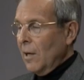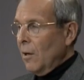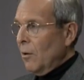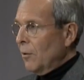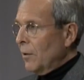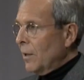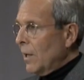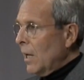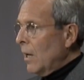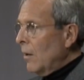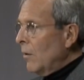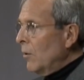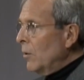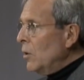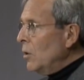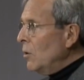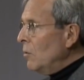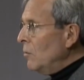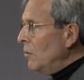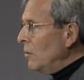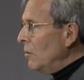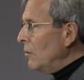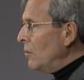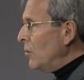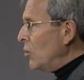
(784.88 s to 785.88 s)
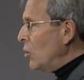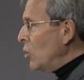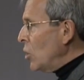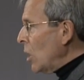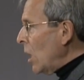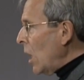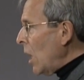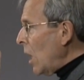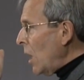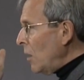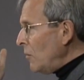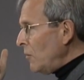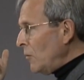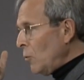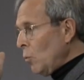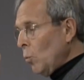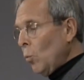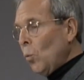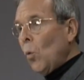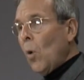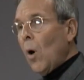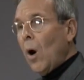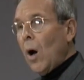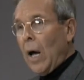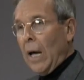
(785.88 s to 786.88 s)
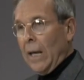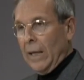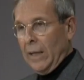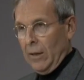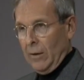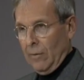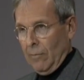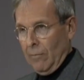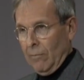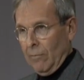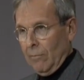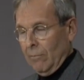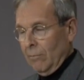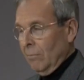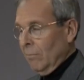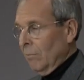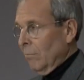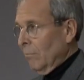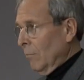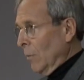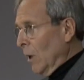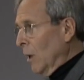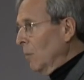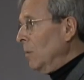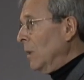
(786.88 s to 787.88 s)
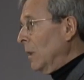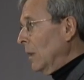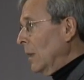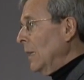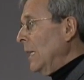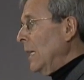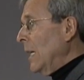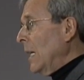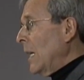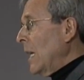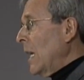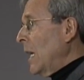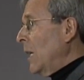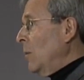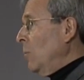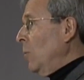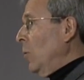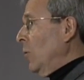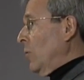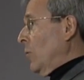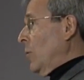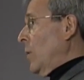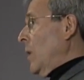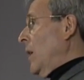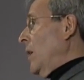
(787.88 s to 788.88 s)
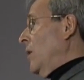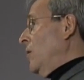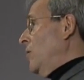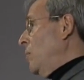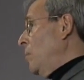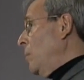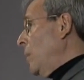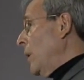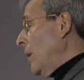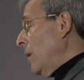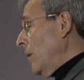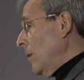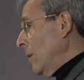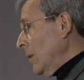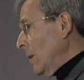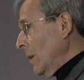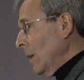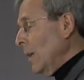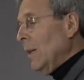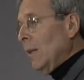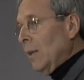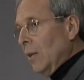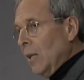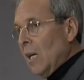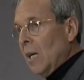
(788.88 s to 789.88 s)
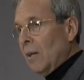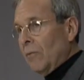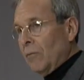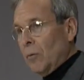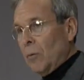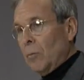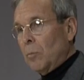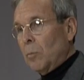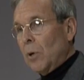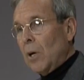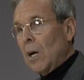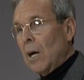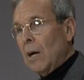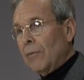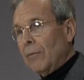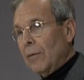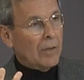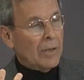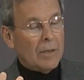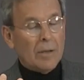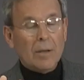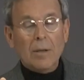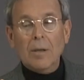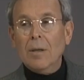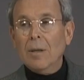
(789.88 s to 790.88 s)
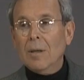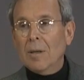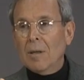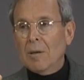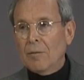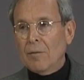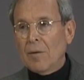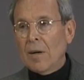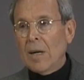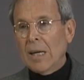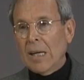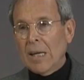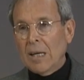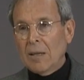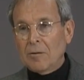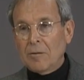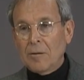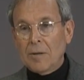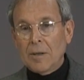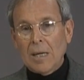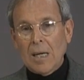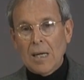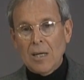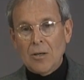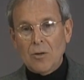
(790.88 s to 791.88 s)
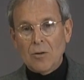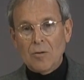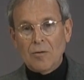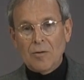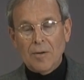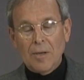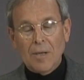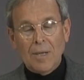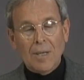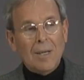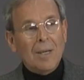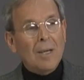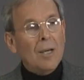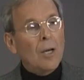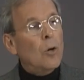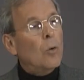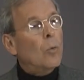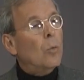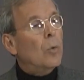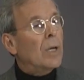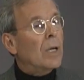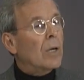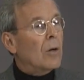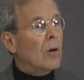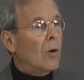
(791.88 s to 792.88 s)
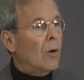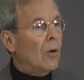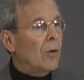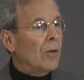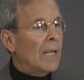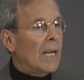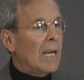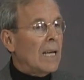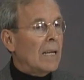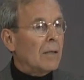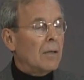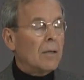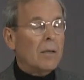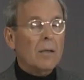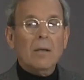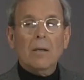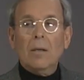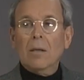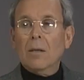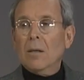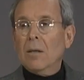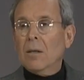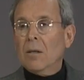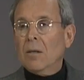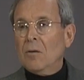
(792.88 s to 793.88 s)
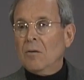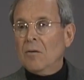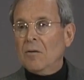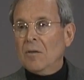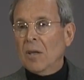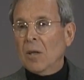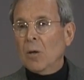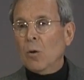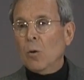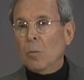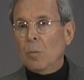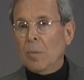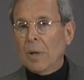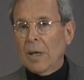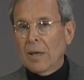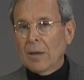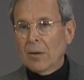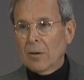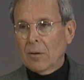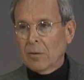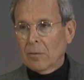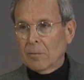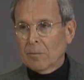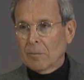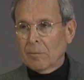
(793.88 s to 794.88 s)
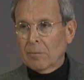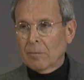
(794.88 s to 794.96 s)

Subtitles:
healthcare, and uses just one publicly accountable, transparent, not-for-profit financing agency, we call that single payer.